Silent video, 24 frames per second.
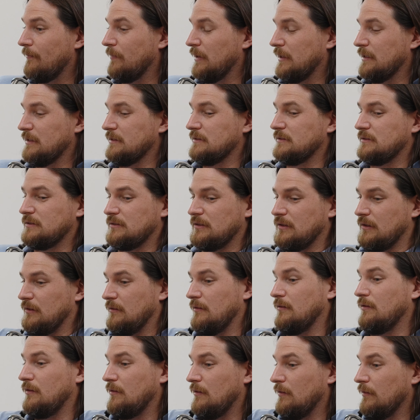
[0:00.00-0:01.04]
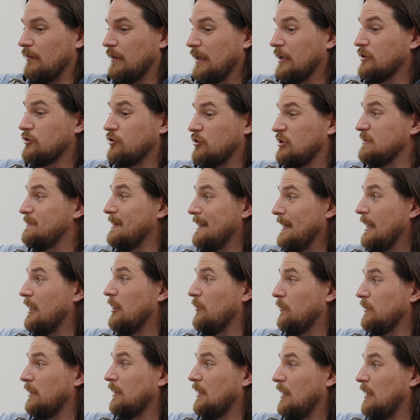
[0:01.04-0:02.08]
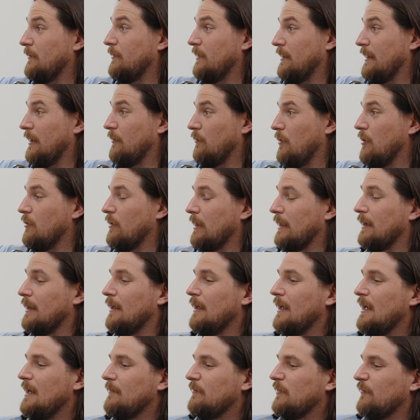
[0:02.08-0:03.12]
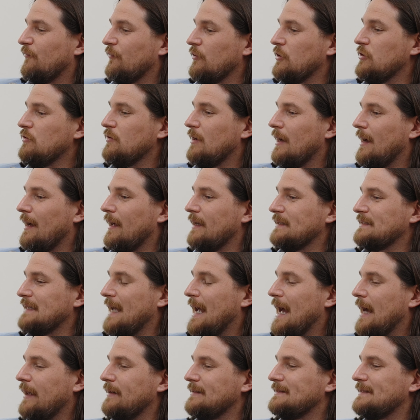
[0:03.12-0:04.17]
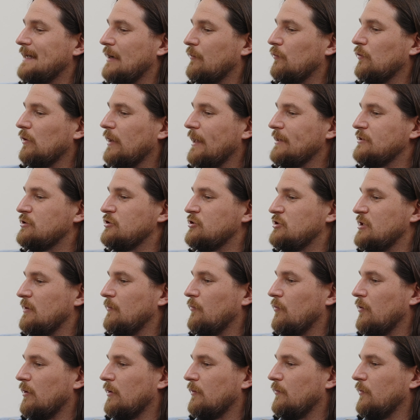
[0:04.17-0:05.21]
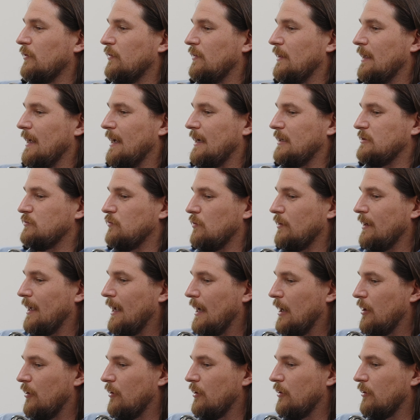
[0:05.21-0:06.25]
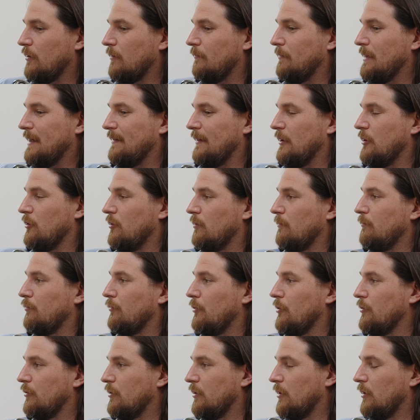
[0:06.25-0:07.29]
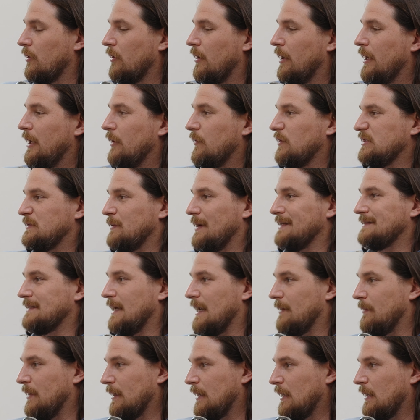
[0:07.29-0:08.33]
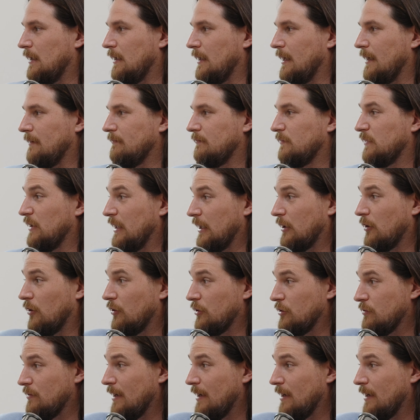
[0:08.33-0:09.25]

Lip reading: because the insurance being held with the company that wrote it. Right. But for you guys, how does that relationship work with the actual carrier, being that you're a broker when somebody's got to make a claim? Do they call you